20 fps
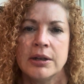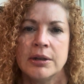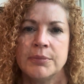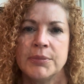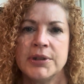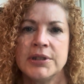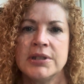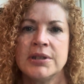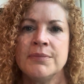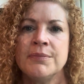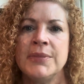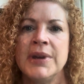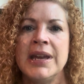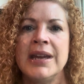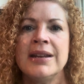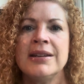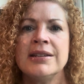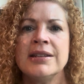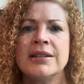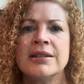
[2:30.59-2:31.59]
but
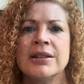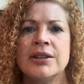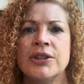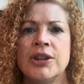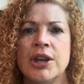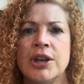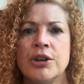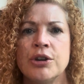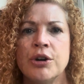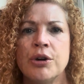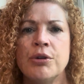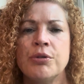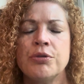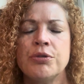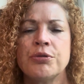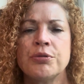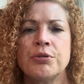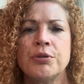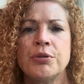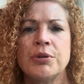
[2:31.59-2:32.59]
demanding that they go
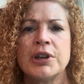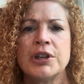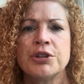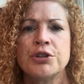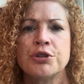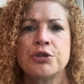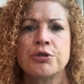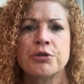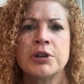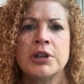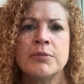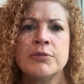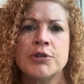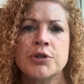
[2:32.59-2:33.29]
through extreme